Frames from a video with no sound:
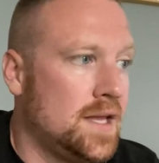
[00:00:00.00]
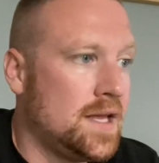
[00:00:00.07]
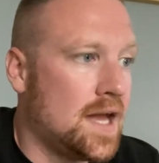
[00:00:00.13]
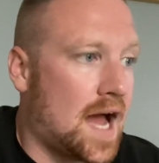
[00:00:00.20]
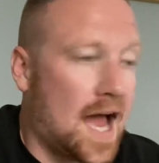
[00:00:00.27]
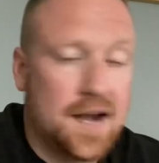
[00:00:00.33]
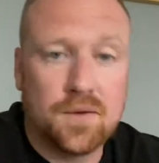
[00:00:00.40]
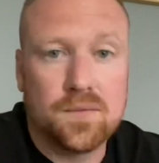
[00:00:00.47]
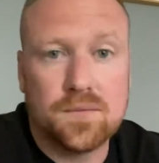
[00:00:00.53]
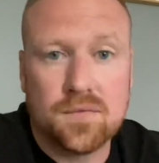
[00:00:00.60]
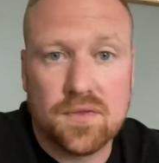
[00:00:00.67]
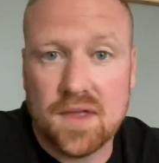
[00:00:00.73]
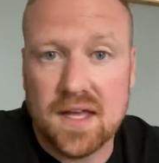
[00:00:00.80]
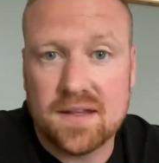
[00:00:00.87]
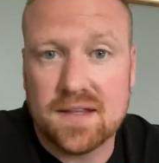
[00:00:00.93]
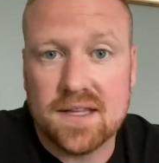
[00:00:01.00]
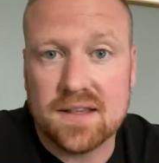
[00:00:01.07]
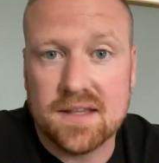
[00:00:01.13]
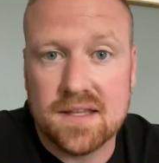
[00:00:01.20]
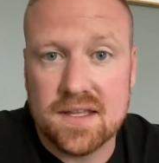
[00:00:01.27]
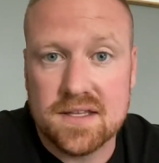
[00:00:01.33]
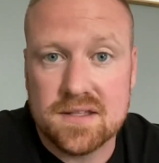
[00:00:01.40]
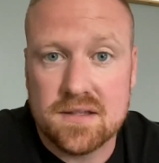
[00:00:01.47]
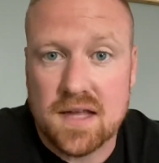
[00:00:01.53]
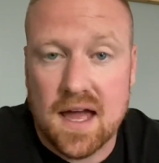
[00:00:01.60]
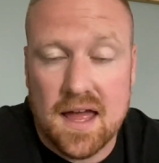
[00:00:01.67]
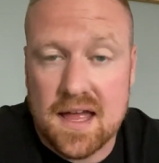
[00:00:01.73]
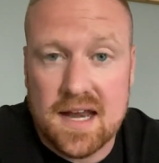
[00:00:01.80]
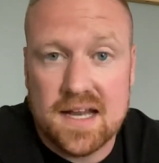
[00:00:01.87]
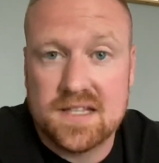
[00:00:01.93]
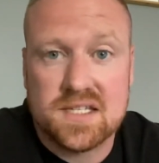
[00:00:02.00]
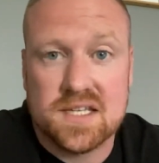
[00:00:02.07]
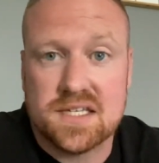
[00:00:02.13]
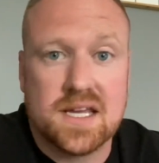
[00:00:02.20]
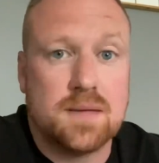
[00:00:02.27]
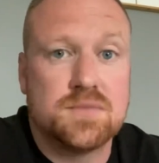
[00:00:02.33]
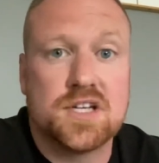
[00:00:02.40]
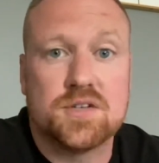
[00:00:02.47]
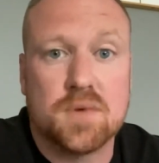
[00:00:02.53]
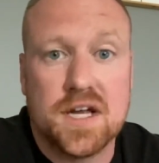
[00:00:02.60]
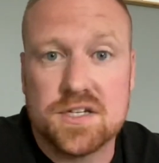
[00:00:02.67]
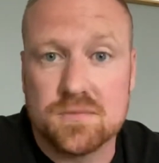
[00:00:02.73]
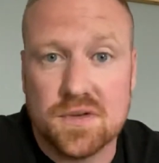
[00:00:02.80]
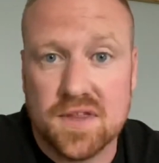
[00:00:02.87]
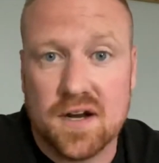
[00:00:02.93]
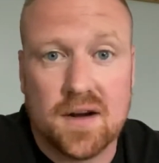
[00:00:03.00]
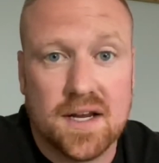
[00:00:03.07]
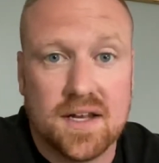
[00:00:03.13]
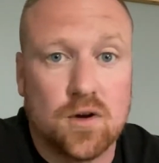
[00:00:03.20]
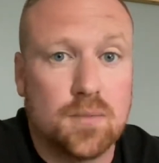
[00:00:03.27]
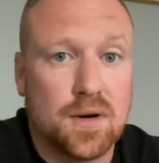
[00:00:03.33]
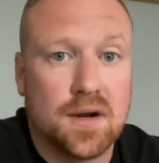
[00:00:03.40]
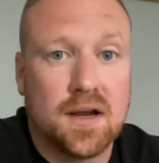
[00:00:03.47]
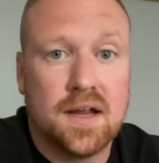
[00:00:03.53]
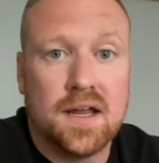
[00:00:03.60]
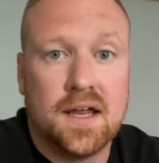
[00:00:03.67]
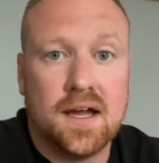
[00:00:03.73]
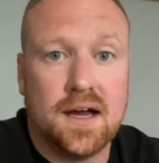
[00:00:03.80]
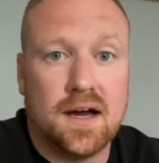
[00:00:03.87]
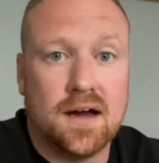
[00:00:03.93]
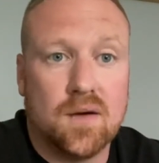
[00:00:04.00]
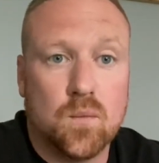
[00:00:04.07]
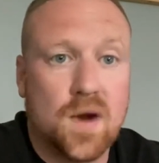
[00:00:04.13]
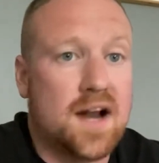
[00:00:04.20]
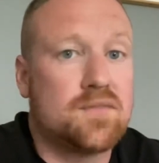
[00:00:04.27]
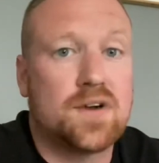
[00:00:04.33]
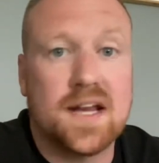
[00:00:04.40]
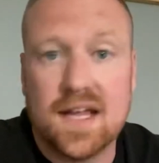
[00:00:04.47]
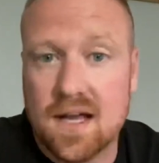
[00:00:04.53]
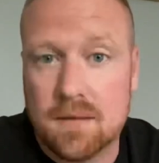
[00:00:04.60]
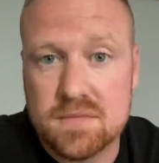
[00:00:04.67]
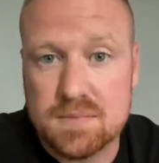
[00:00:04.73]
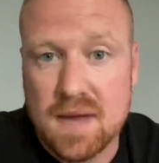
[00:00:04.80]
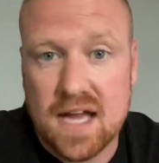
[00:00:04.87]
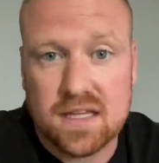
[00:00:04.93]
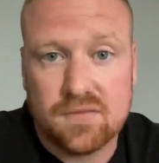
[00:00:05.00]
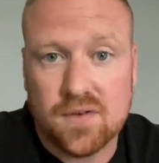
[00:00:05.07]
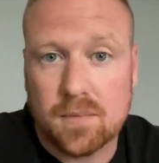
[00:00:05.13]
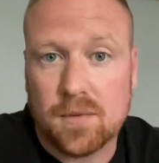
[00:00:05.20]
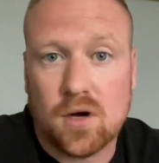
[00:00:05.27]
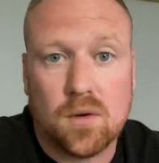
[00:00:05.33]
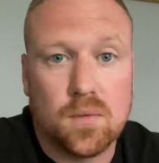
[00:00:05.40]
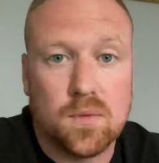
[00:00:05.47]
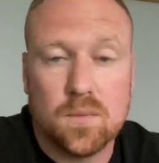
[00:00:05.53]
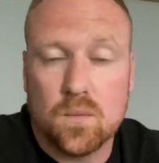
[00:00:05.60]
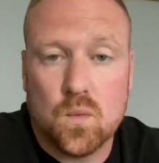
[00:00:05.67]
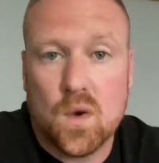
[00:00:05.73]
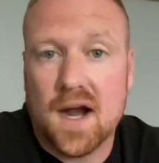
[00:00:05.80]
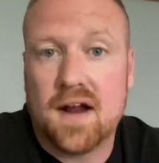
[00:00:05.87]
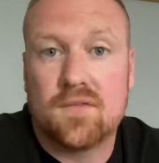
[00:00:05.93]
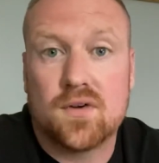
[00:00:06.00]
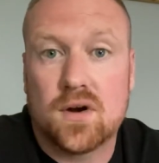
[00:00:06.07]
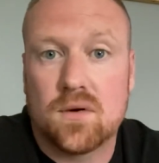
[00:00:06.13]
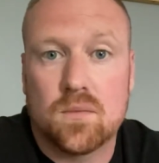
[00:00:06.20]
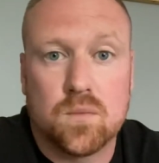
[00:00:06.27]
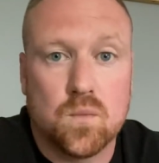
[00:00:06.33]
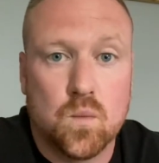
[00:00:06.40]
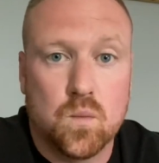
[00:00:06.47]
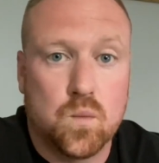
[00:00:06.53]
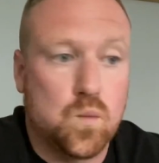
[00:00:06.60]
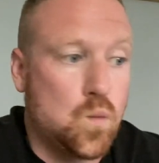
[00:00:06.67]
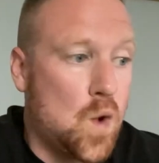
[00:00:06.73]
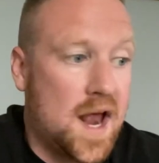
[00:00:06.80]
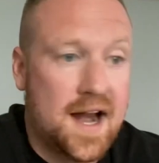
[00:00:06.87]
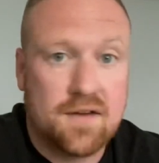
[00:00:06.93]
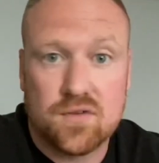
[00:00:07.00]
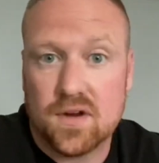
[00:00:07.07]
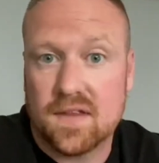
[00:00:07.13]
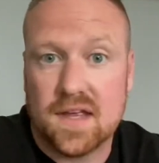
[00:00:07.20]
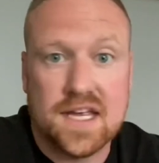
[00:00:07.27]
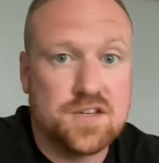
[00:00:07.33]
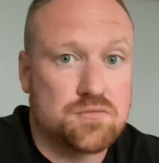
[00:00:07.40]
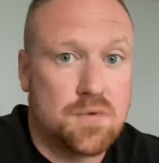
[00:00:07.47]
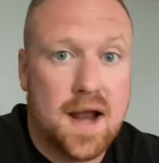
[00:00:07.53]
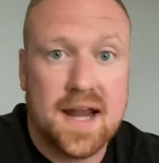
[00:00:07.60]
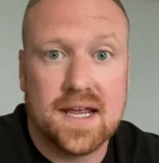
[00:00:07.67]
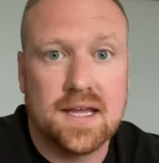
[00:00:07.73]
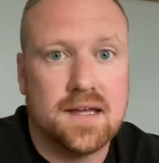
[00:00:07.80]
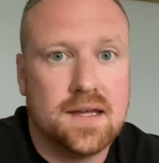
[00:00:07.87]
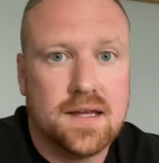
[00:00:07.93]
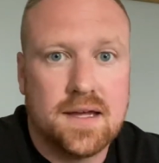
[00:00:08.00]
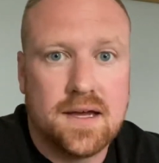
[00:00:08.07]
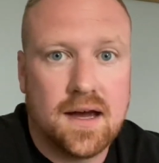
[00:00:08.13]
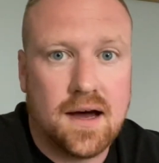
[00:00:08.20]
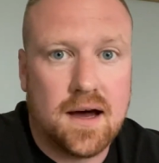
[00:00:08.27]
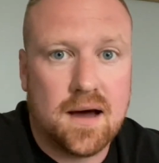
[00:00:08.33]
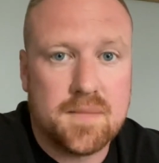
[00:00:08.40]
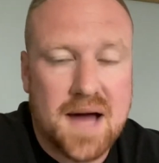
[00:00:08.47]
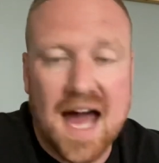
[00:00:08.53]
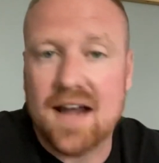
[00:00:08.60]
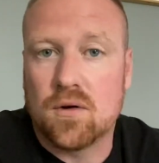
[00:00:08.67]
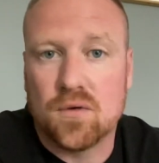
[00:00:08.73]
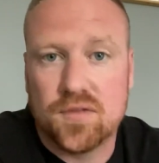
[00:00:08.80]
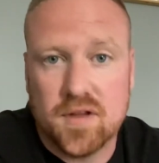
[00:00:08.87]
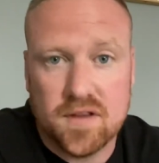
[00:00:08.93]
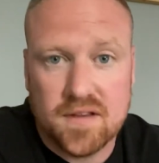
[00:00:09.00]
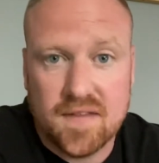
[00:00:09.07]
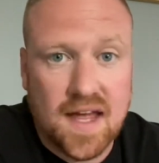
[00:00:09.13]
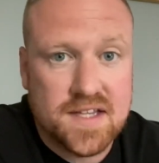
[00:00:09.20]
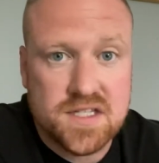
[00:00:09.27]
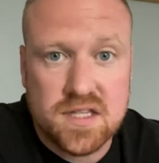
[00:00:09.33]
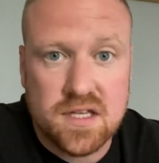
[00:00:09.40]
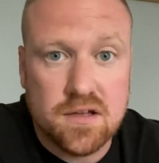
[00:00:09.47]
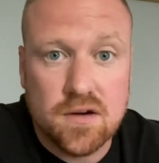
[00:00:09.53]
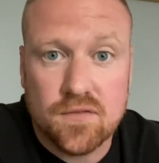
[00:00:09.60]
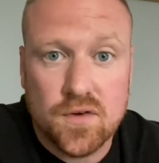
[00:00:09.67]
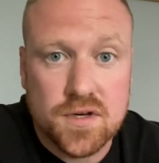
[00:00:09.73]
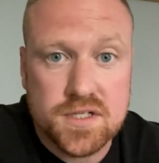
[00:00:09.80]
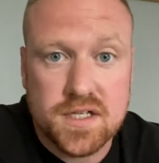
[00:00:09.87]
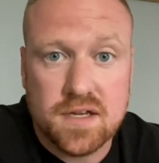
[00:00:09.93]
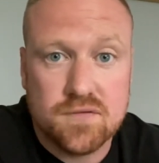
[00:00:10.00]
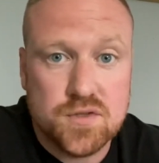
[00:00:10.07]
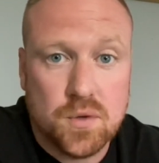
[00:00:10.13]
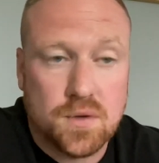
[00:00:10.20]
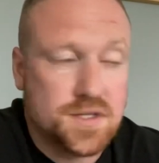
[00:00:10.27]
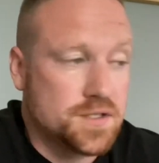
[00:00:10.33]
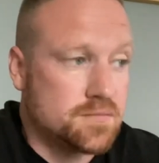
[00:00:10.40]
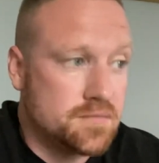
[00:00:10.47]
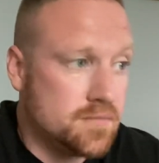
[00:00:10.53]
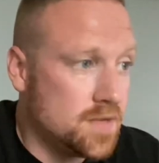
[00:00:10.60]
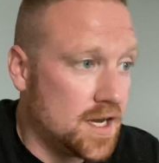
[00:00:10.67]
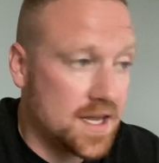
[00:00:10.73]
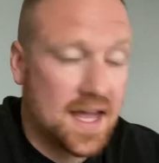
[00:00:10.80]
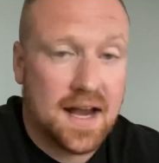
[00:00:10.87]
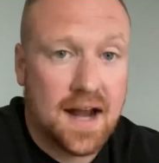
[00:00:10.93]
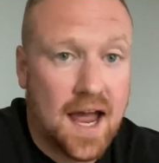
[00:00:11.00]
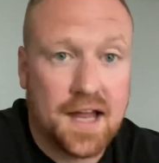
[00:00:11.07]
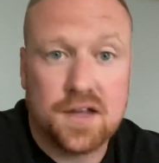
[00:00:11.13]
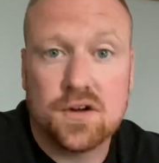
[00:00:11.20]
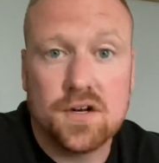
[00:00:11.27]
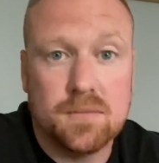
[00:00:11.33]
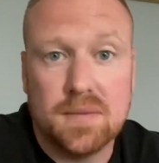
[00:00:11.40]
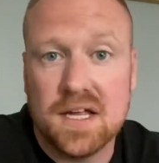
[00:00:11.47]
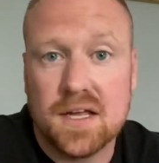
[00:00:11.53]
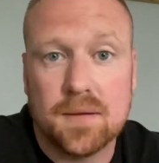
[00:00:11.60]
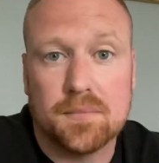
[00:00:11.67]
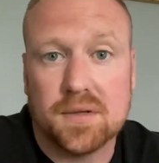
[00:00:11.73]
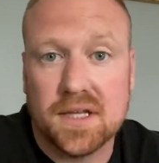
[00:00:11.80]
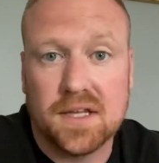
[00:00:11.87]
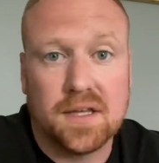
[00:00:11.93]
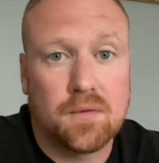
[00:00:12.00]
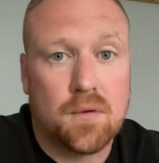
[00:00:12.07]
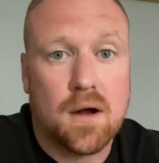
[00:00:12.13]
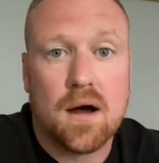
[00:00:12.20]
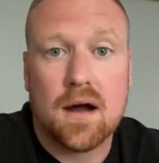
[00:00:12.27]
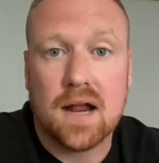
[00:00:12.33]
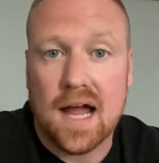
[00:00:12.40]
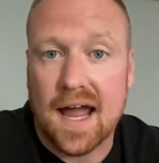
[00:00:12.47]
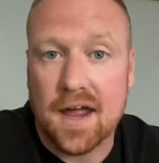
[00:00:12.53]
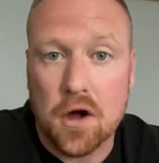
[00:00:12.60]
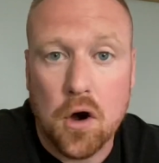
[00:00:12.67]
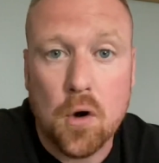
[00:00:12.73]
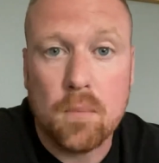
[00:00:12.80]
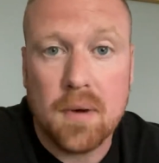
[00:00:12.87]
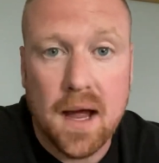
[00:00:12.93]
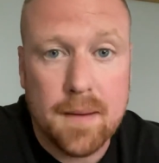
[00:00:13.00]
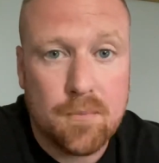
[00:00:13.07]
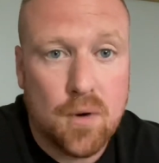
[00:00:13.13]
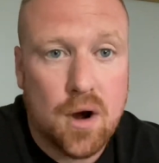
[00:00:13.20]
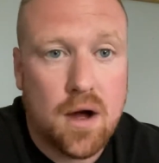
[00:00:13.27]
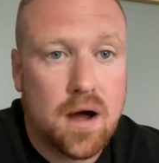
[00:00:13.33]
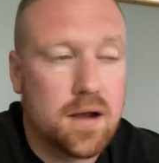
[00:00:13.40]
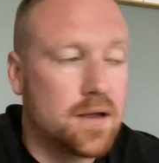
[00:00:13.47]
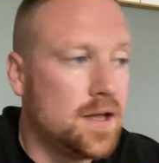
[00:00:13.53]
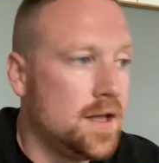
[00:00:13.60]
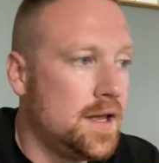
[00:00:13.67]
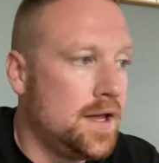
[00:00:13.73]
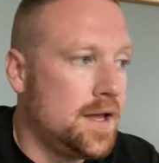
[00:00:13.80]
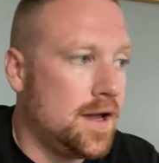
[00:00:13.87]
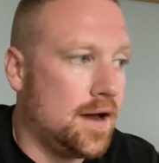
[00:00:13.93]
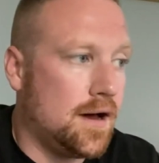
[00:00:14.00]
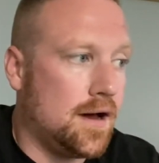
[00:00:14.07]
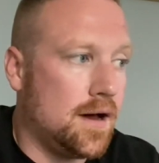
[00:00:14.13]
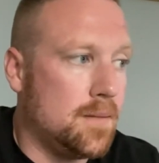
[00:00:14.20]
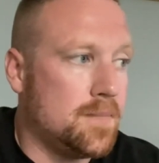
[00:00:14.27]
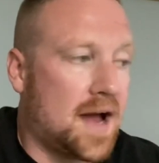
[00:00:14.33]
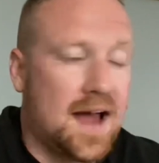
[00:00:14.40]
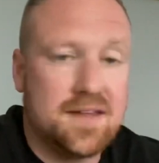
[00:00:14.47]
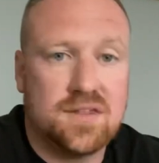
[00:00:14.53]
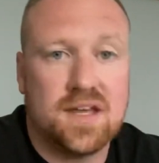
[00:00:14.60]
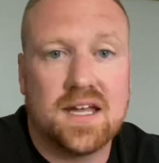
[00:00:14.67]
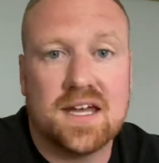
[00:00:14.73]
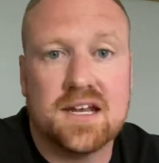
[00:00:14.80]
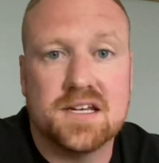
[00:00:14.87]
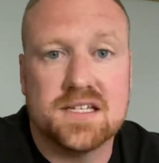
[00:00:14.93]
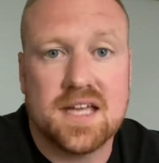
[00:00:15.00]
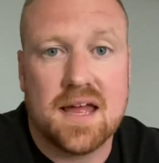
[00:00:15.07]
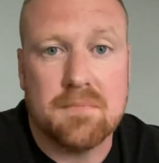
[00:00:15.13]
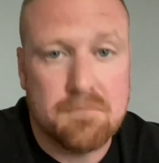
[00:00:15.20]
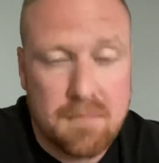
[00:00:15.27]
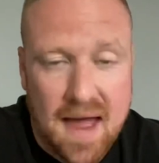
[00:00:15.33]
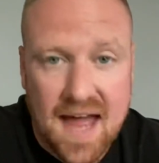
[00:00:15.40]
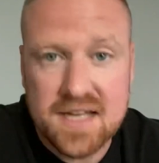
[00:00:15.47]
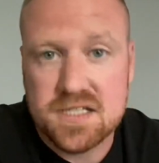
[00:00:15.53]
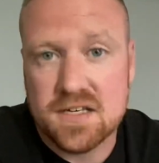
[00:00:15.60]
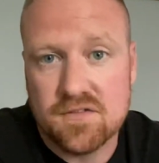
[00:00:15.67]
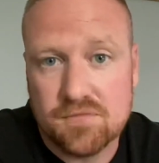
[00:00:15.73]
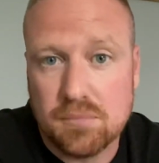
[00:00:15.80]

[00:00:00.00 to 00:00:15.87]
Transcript: I don't think that and it's the same situation with Arik Gilbert. Whenever he comes back to football, whenever he's ready, I don't think that that's at the University of Georgia. Again, I could be completely wrong. I hope I'm wrong. I think it is a massive